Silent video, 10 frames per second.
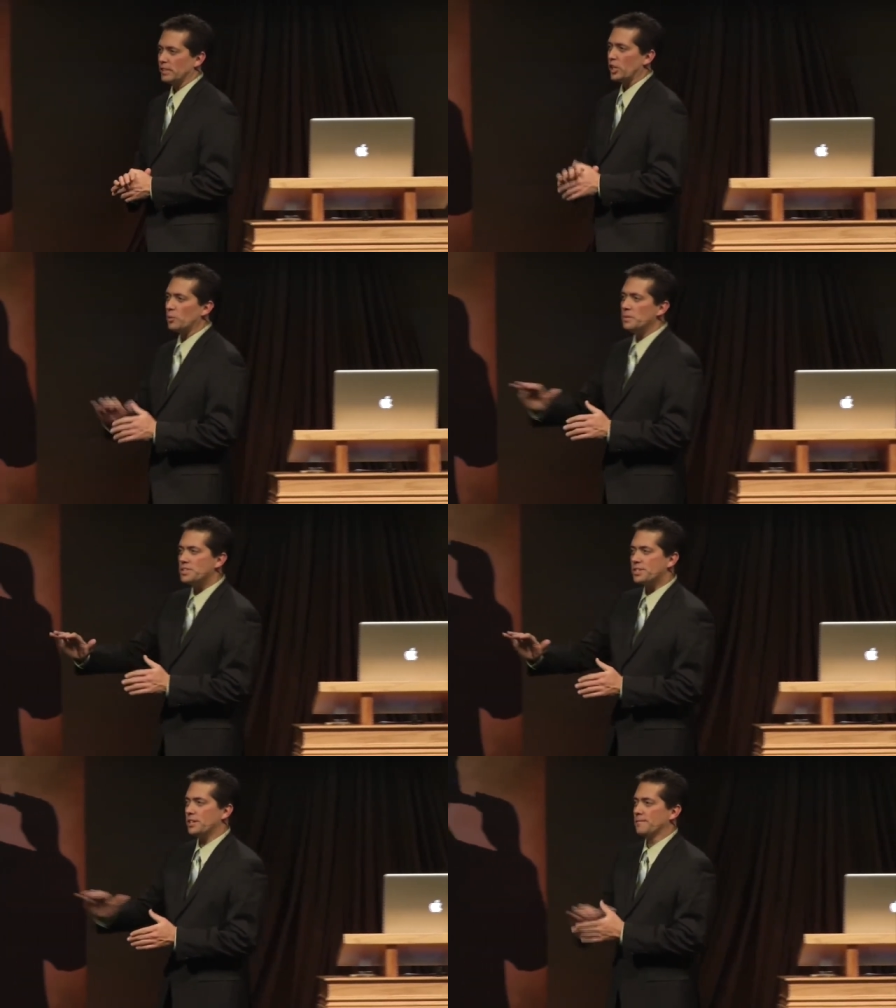little
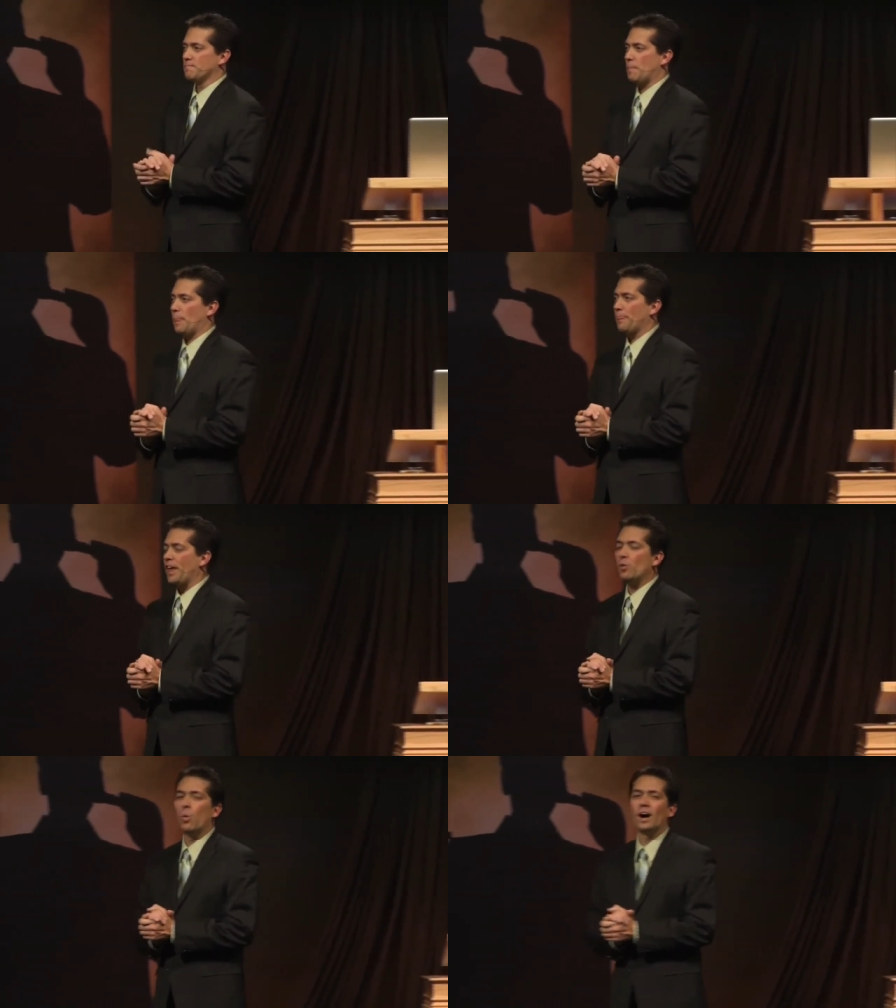Missy,
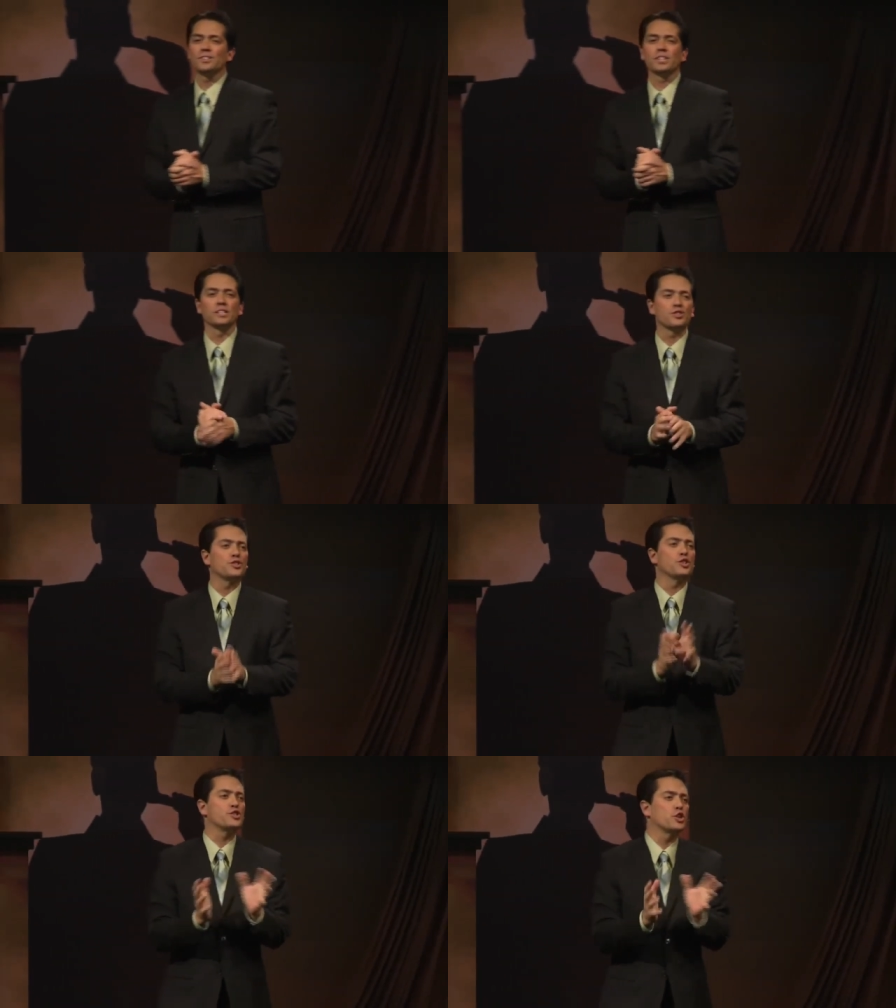they want to
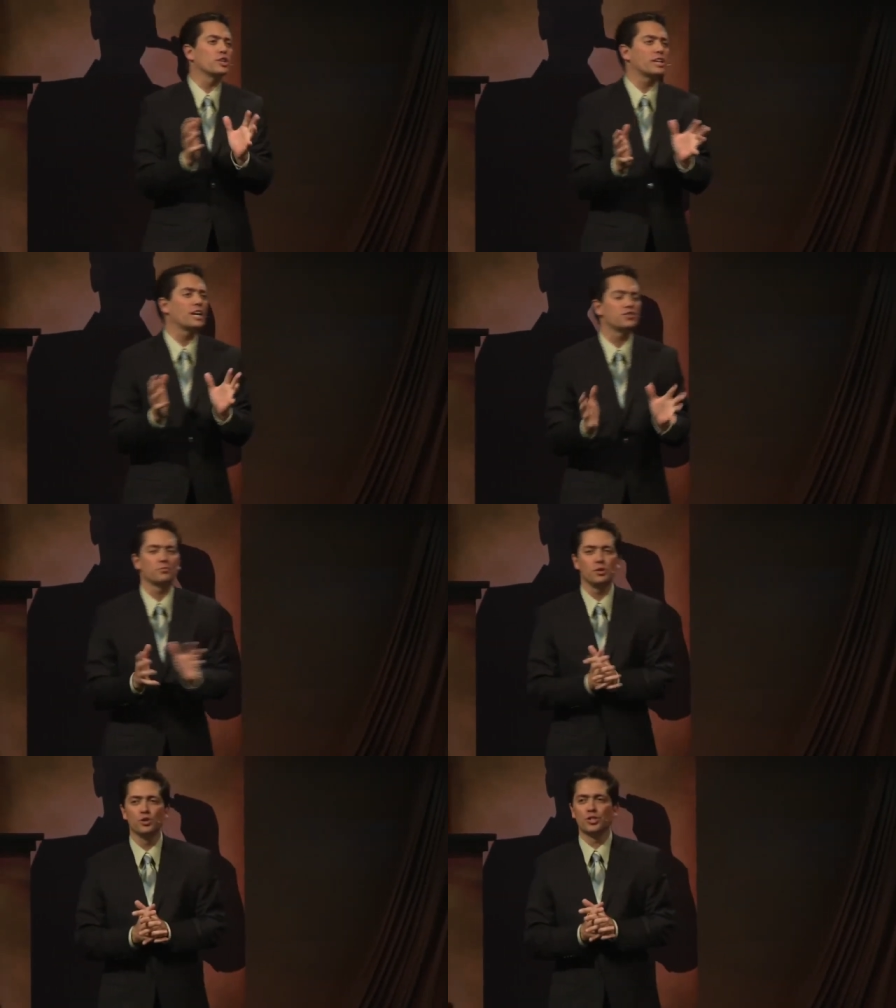listen to certain kinds
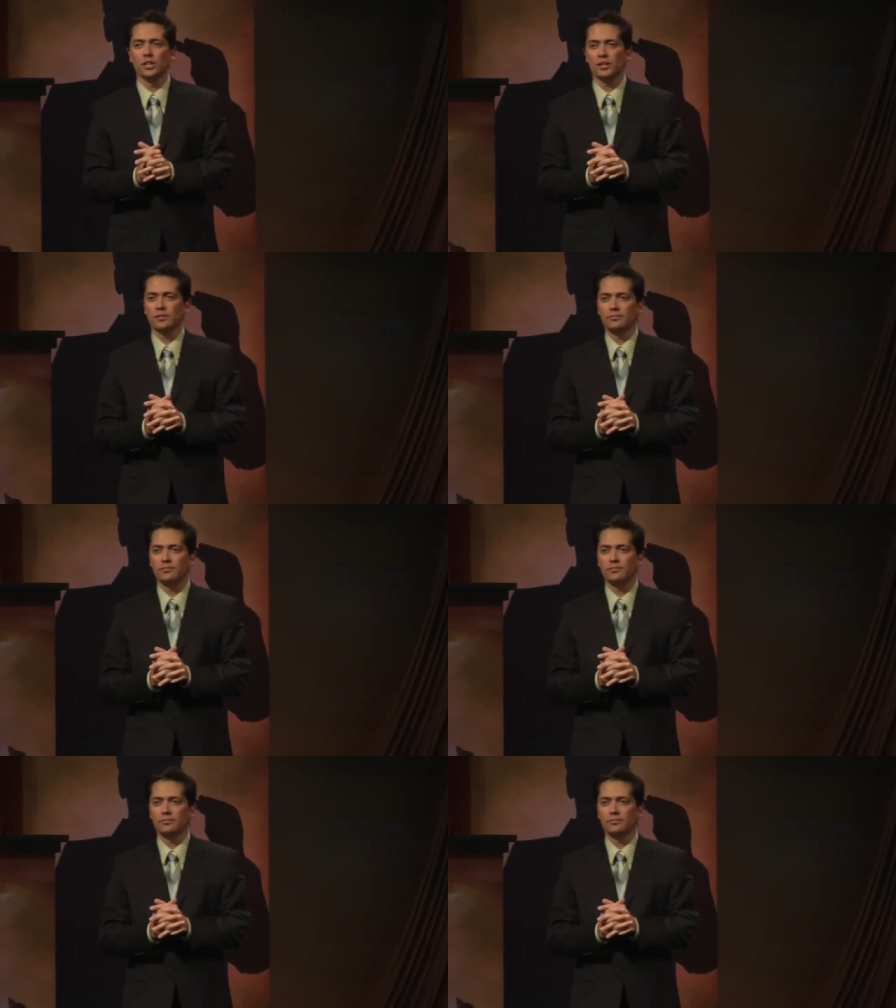of music.